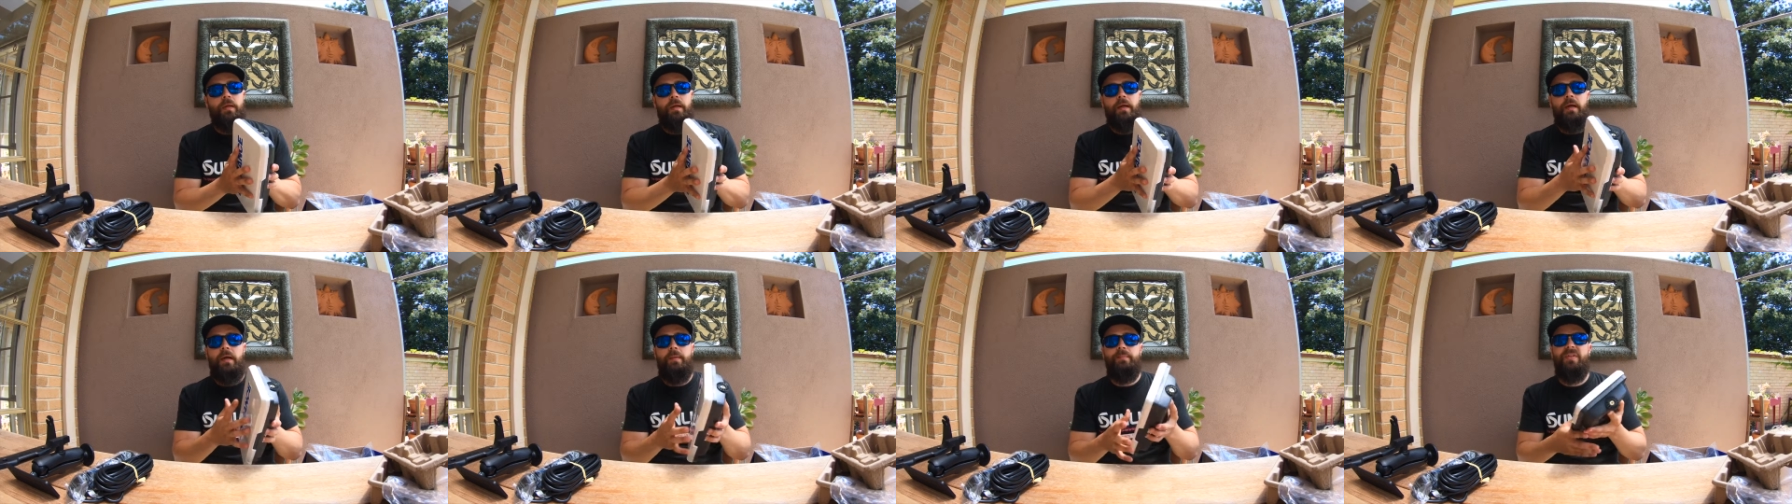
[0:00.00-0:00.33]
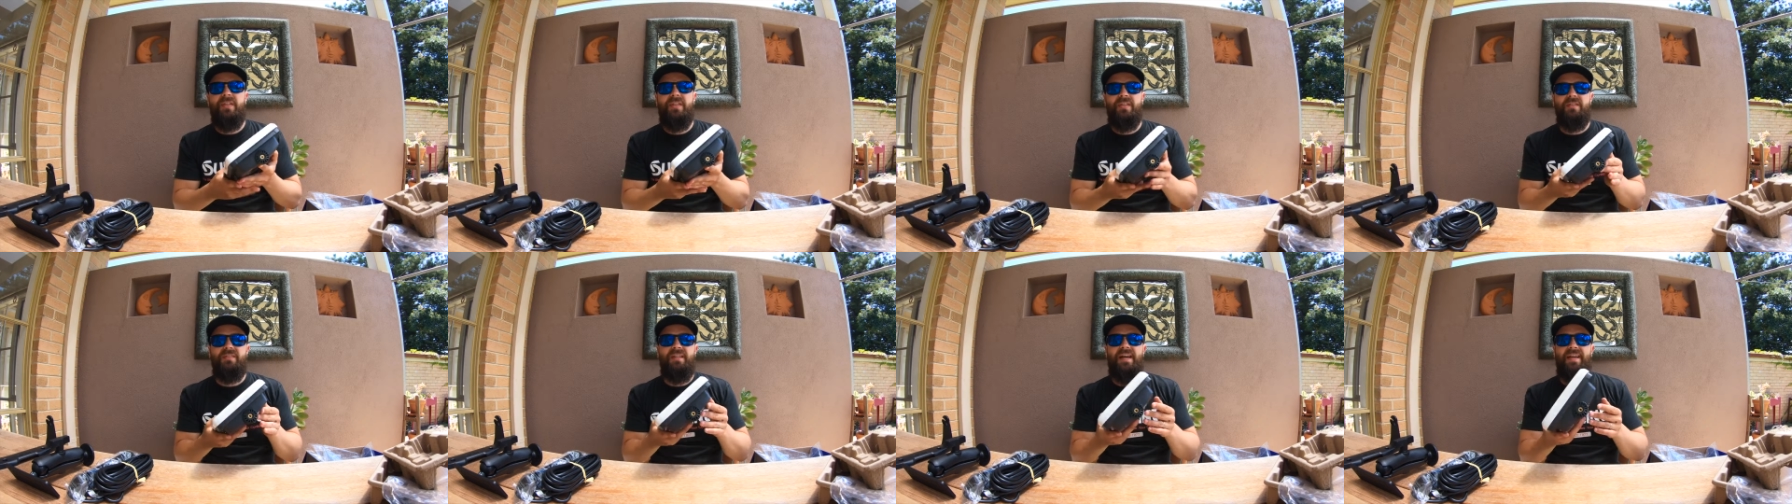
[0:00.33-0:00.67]
Uh,
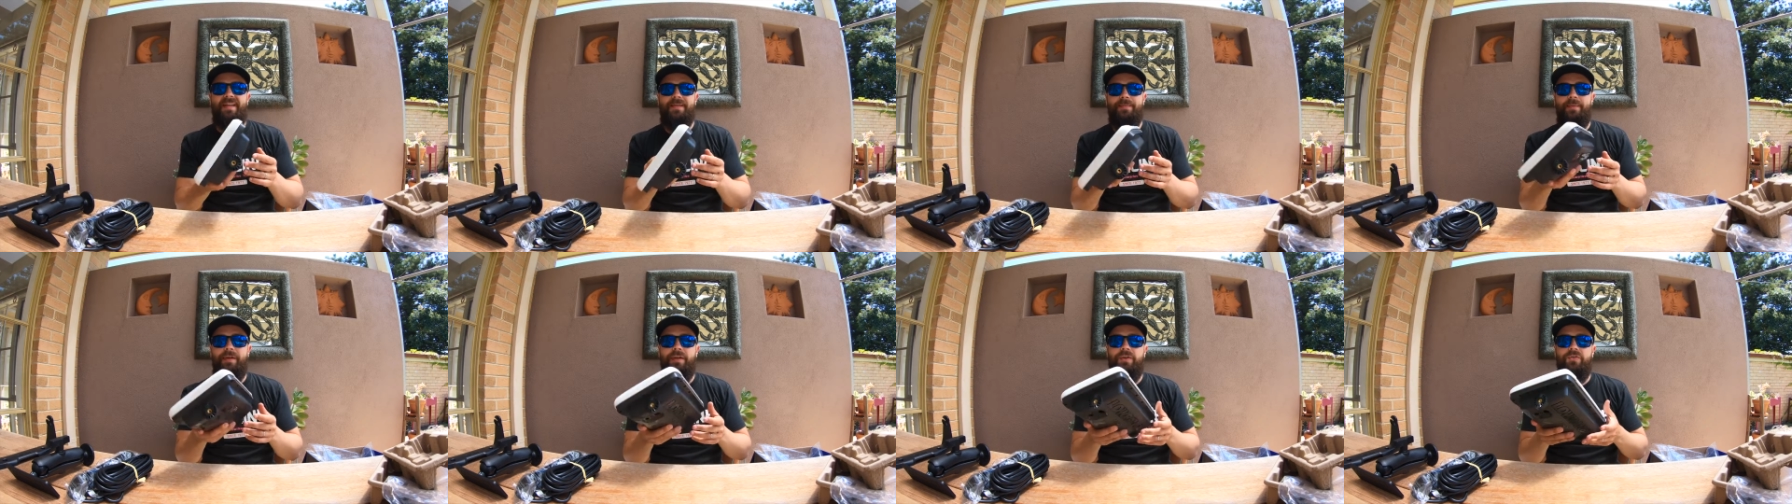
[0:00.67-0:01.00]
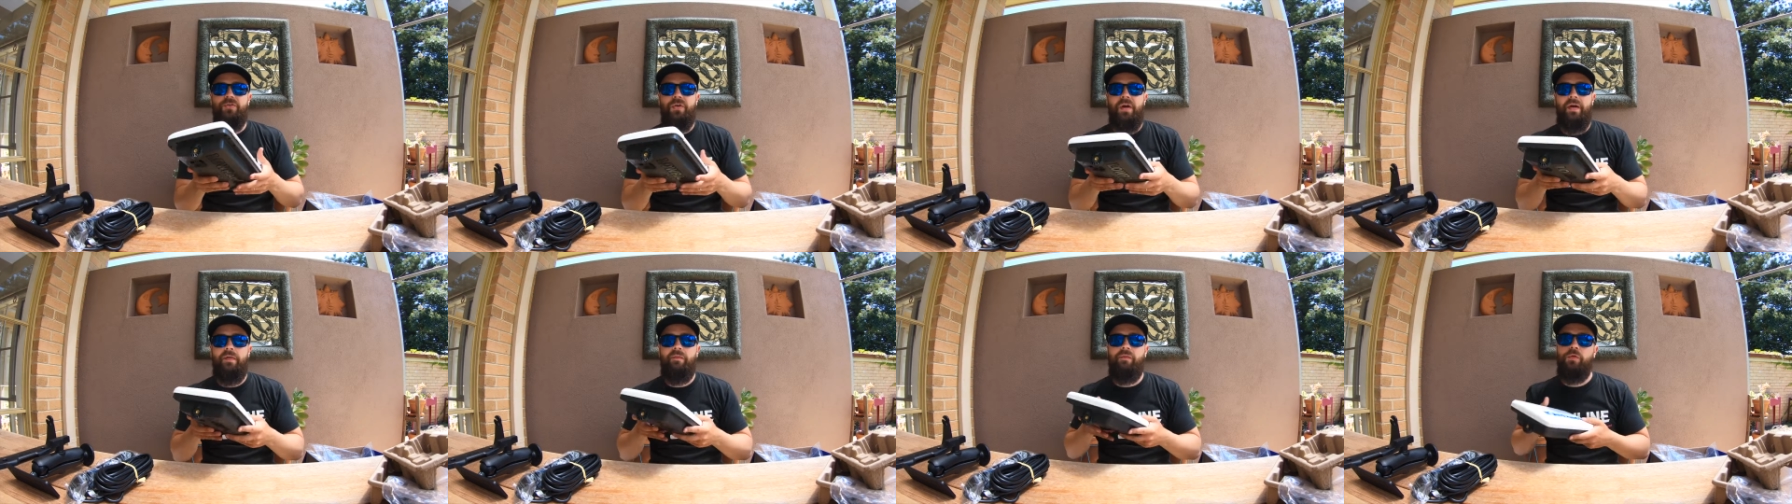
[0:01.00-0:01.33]
just allows me to
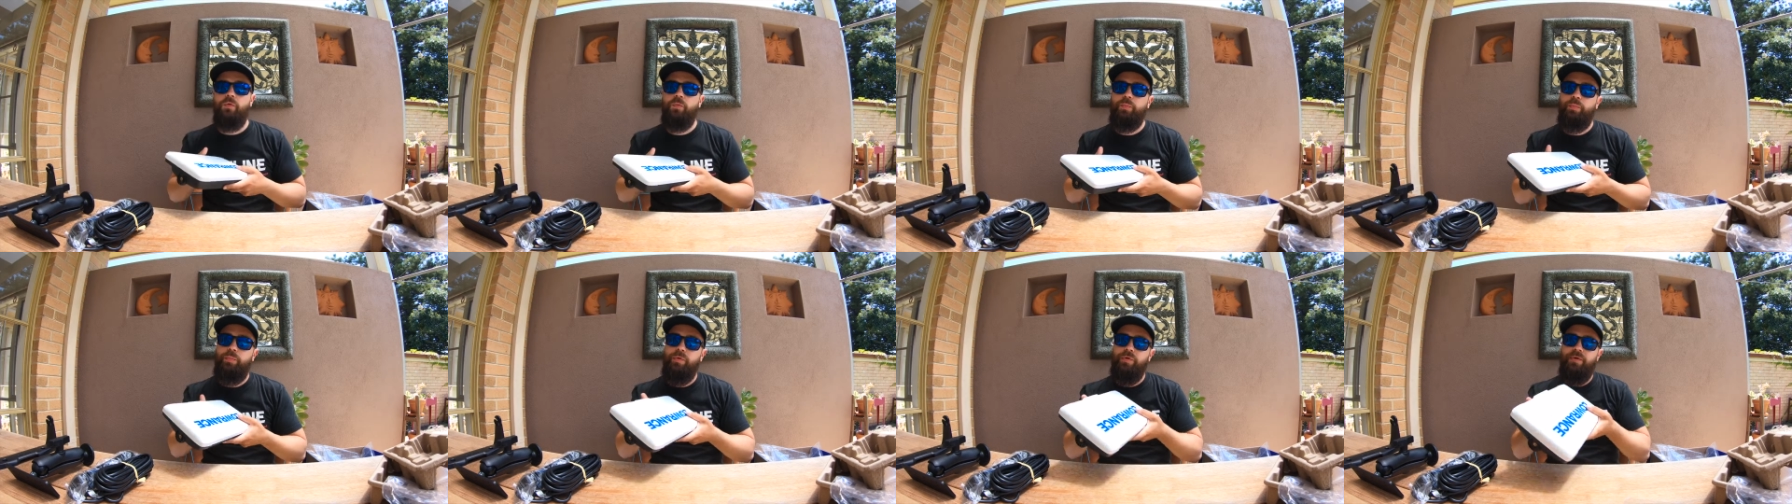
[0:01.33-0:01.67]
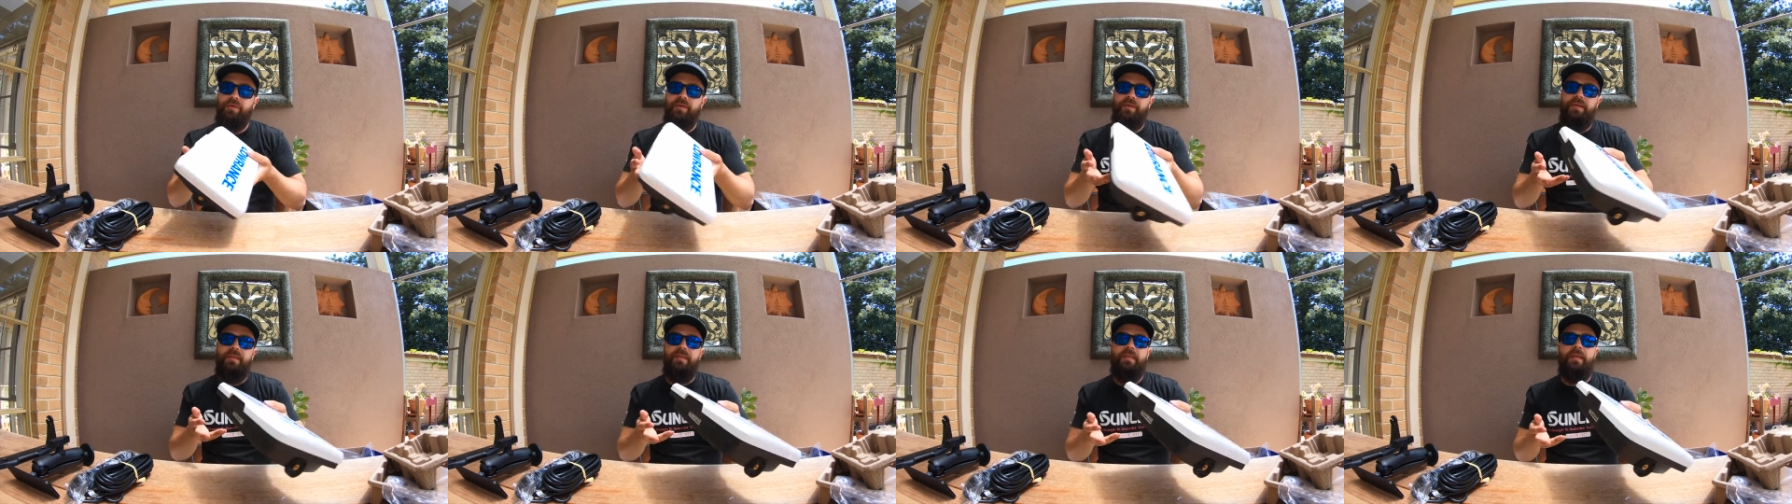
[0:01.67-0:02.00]
travel,
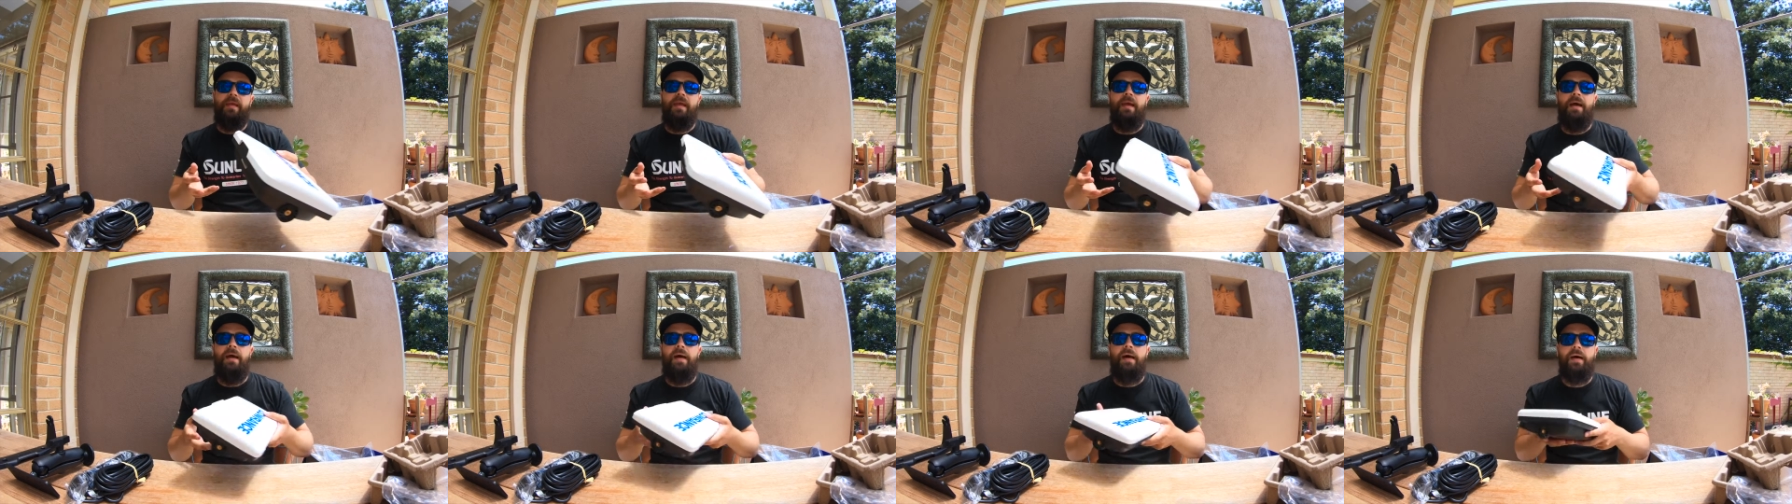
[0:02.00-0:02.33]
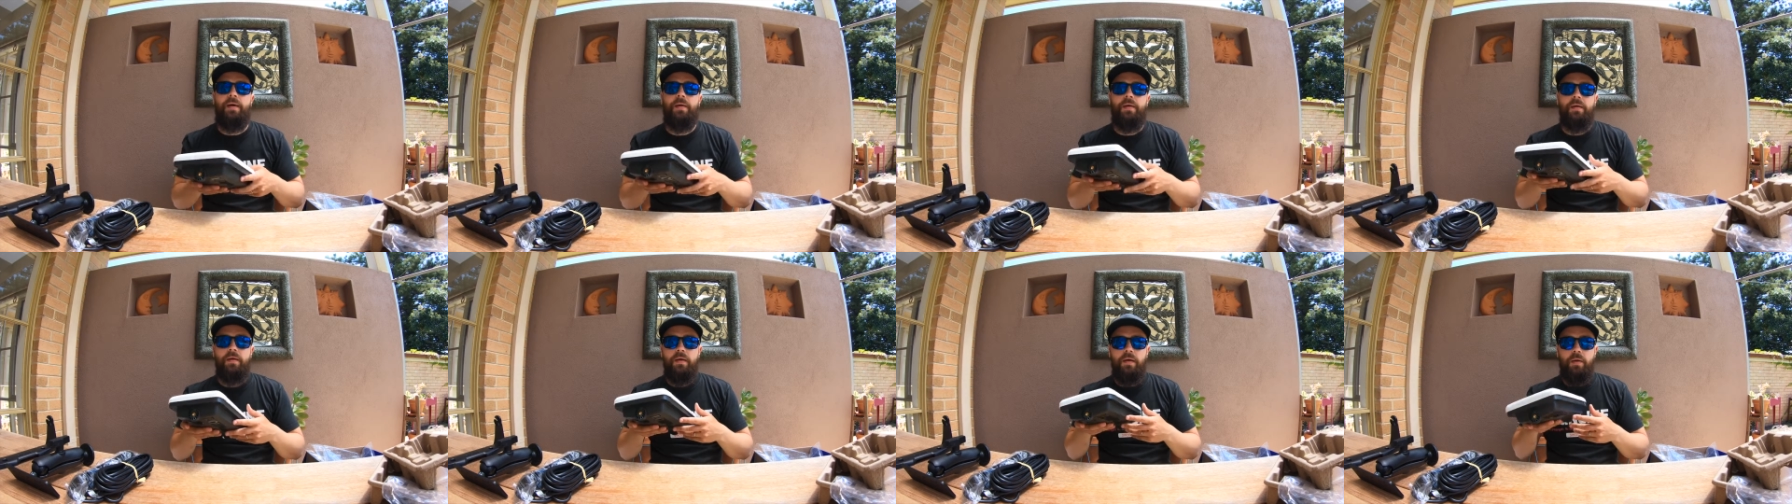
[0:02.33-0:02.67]
put it in the
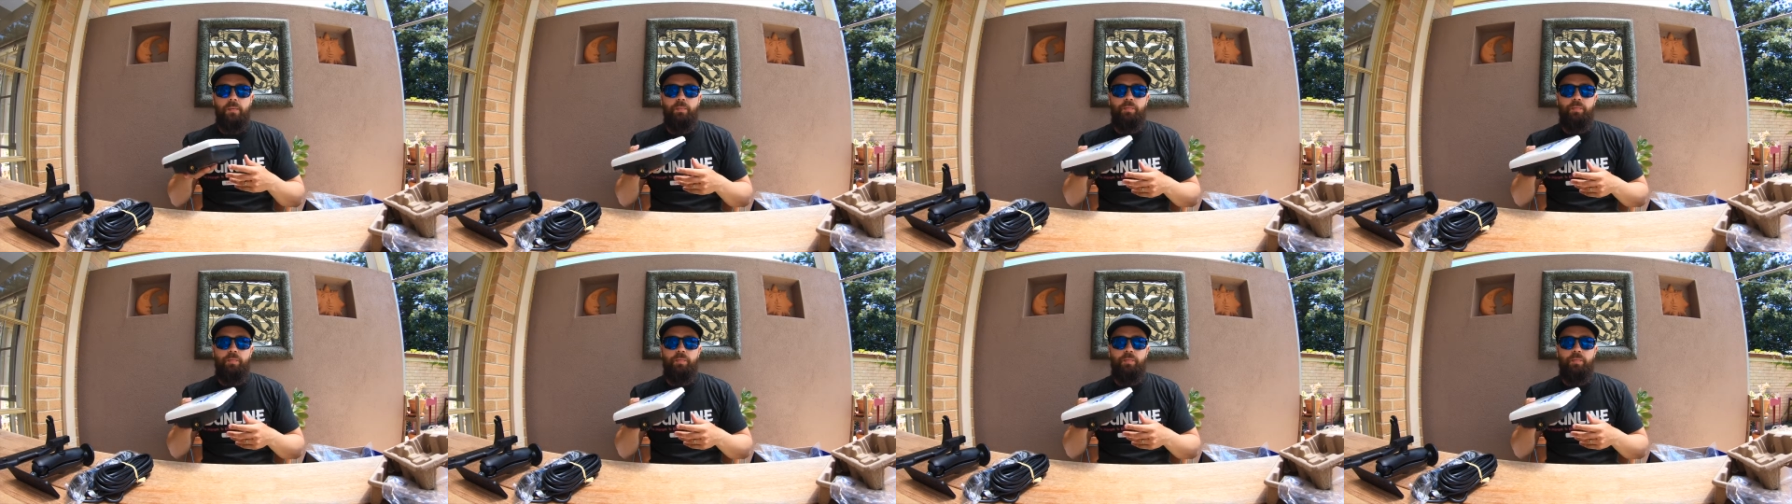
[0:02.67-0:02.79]
car,